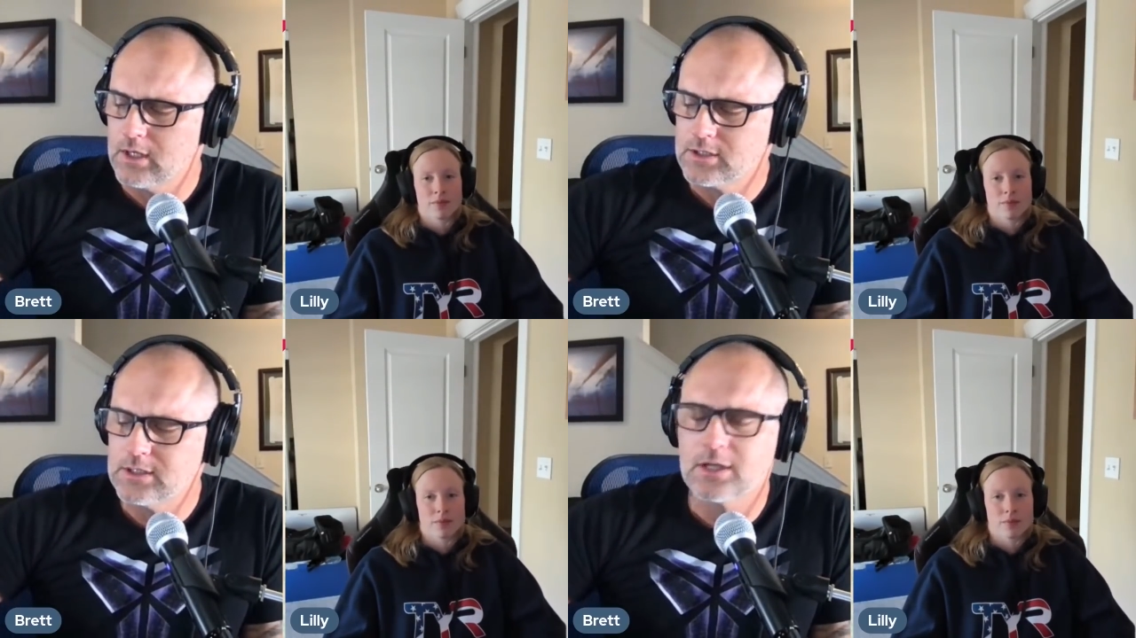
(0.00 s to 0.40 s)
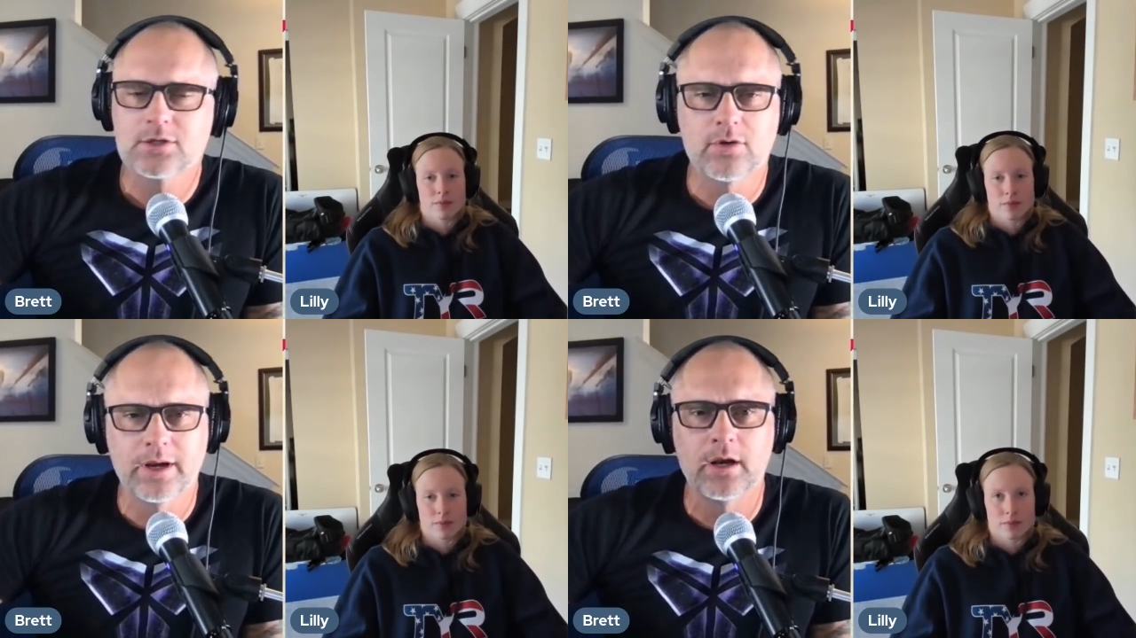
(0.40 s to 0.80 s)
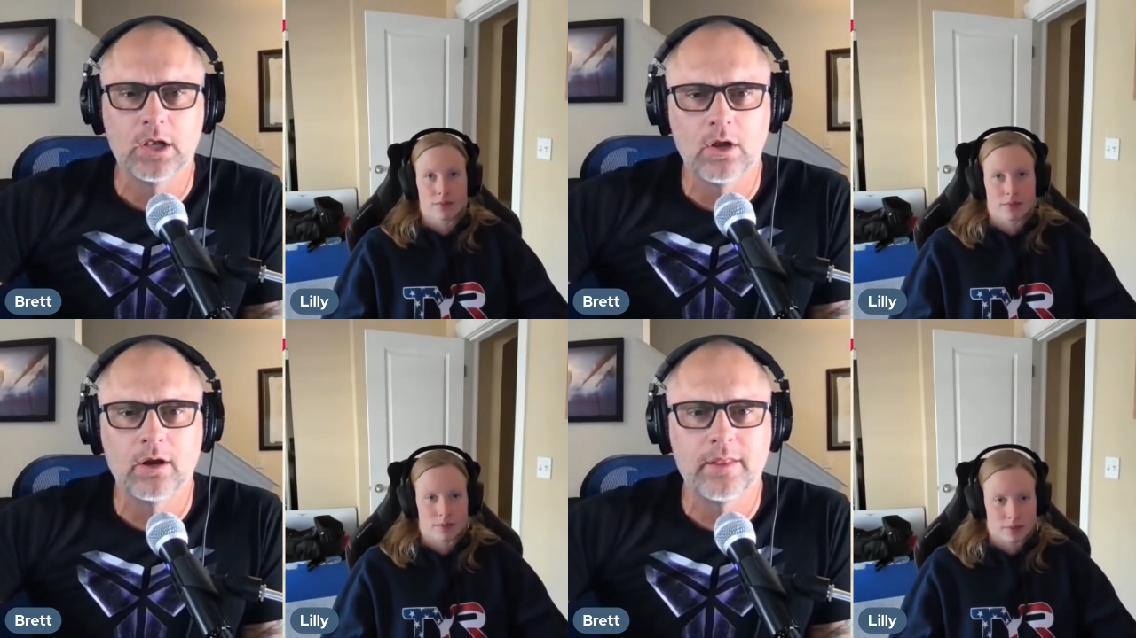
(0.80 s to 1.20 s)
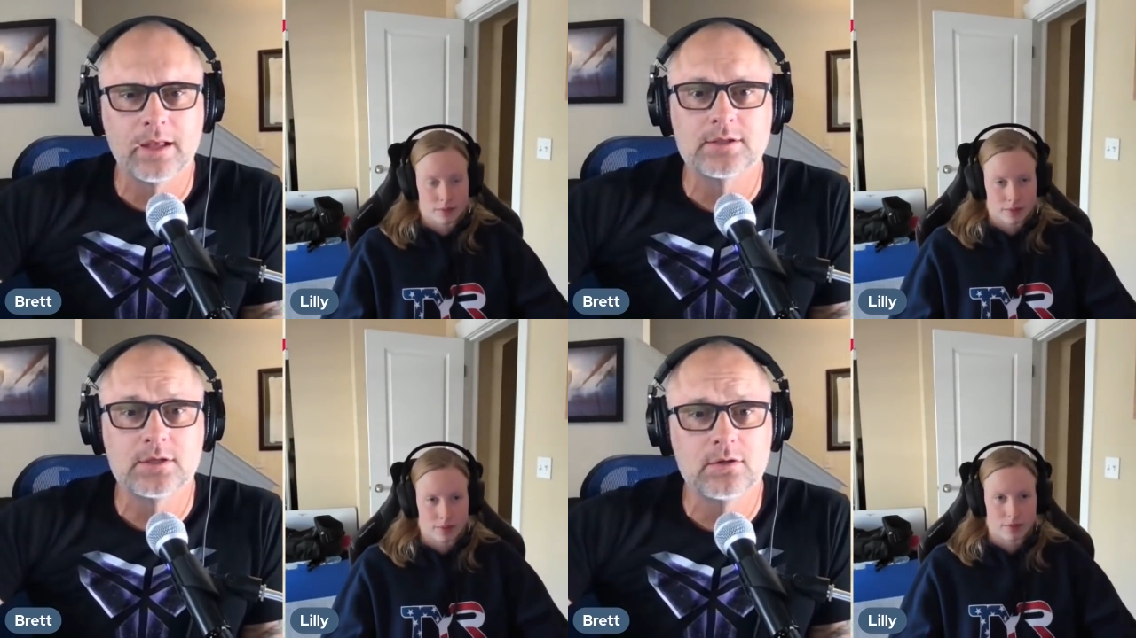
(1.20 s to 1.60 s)
Speaker 1: she does credit a lot of
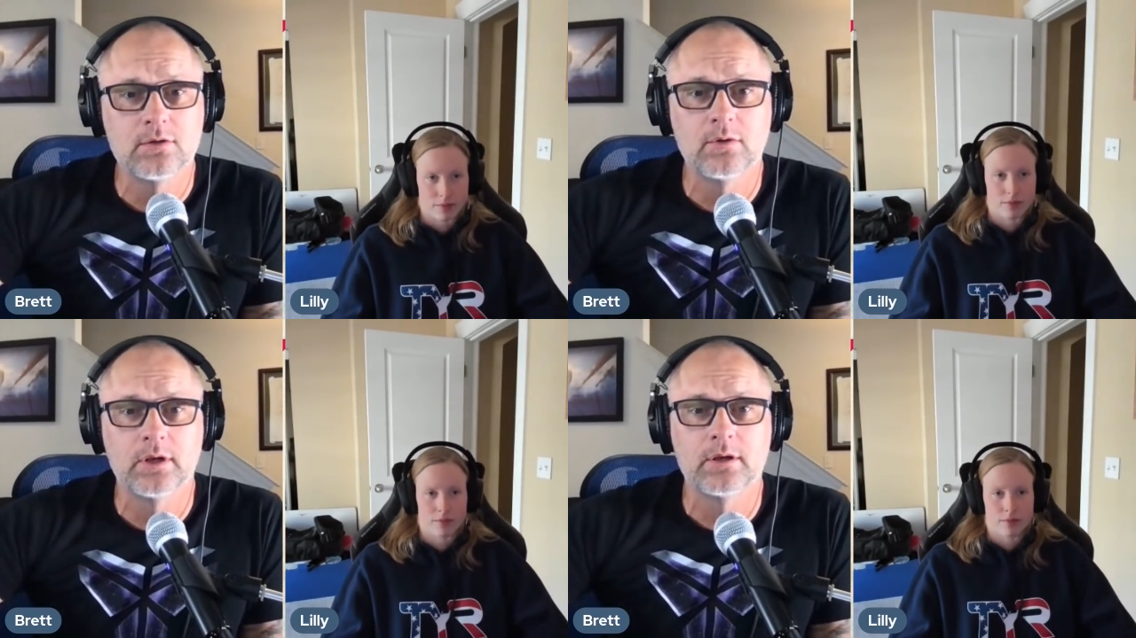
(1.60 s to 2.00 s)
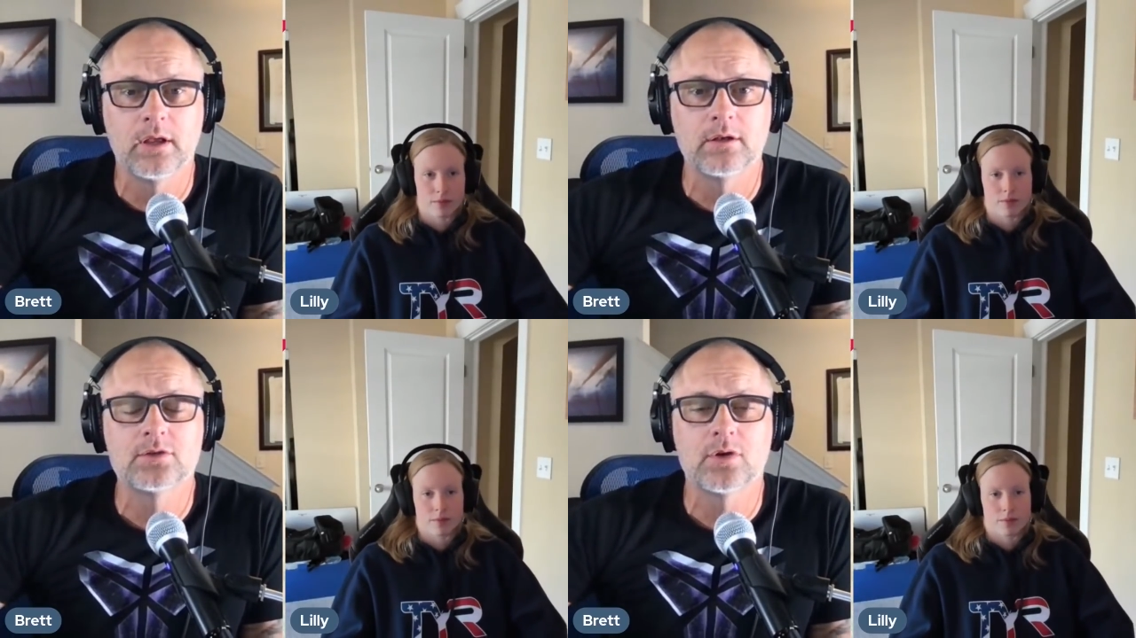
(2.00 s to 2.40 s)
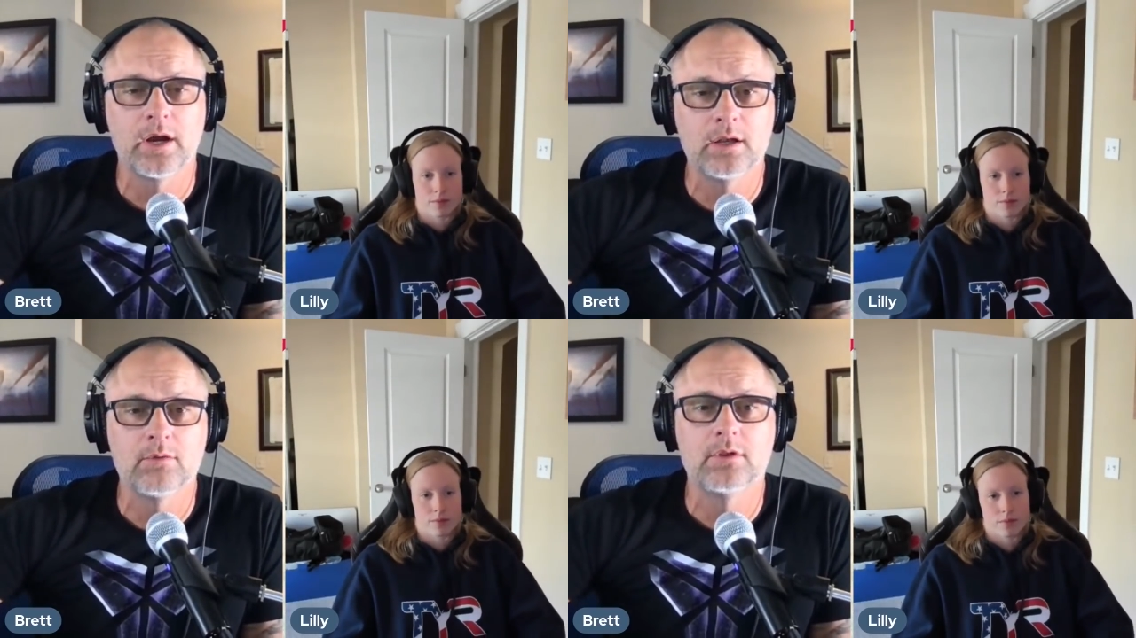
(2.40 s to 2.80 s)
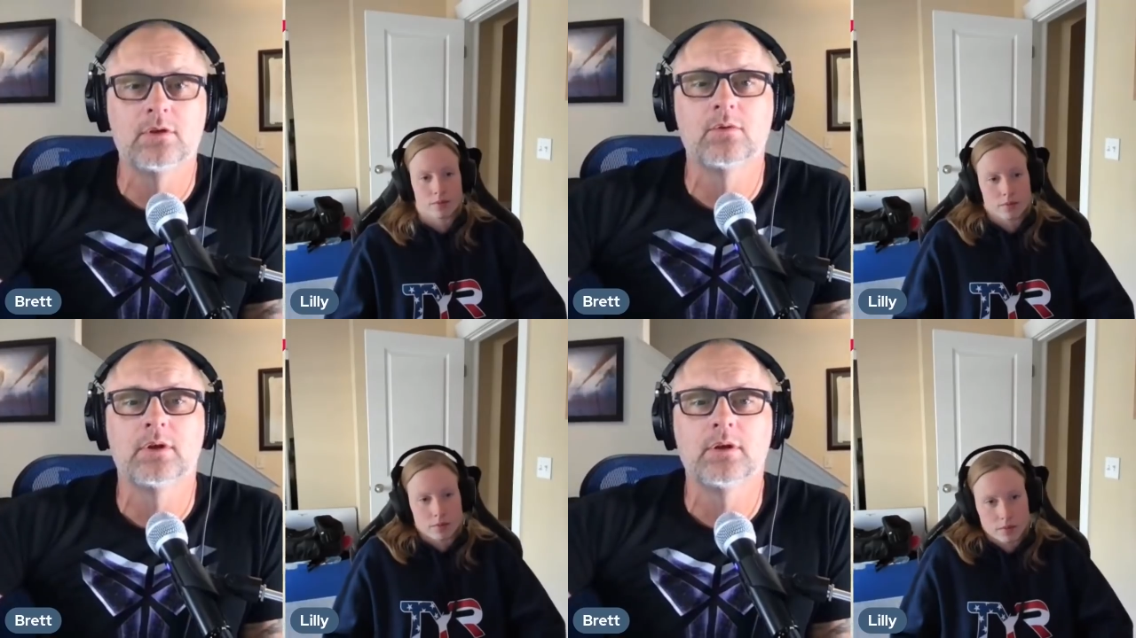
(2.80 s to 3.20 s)
that to you and and training with
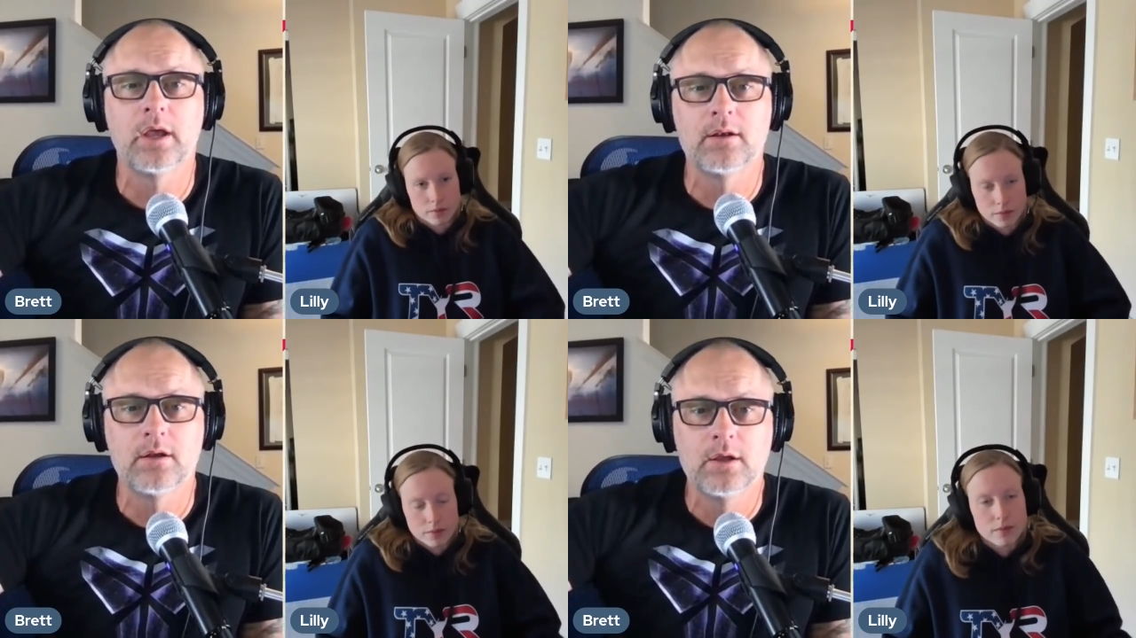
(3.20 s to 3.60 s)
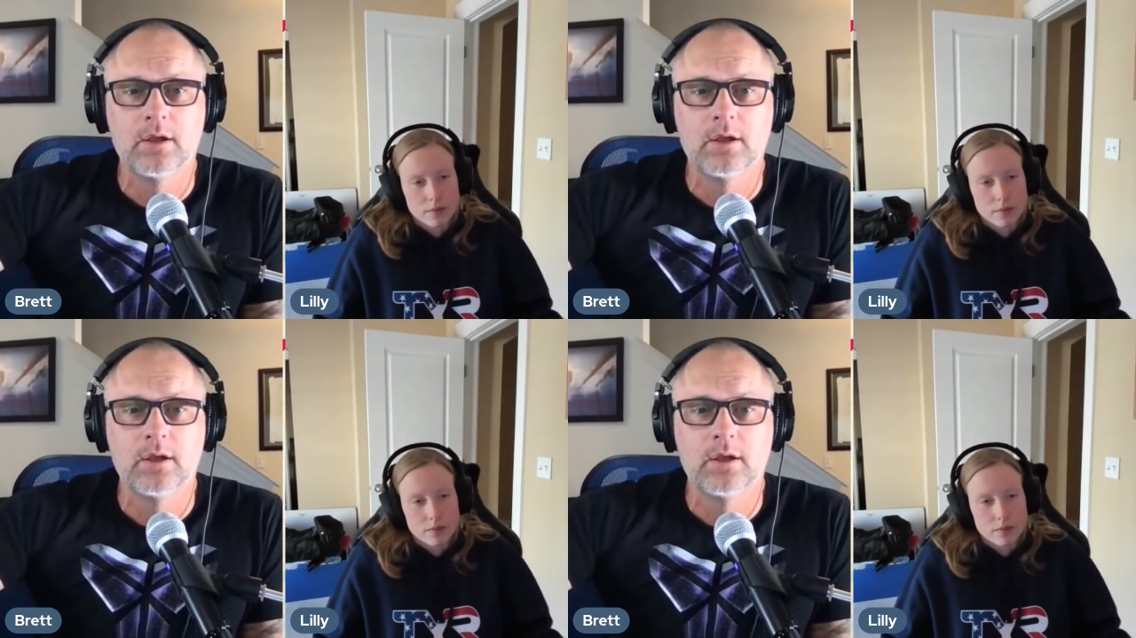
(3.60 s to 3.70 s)
you and and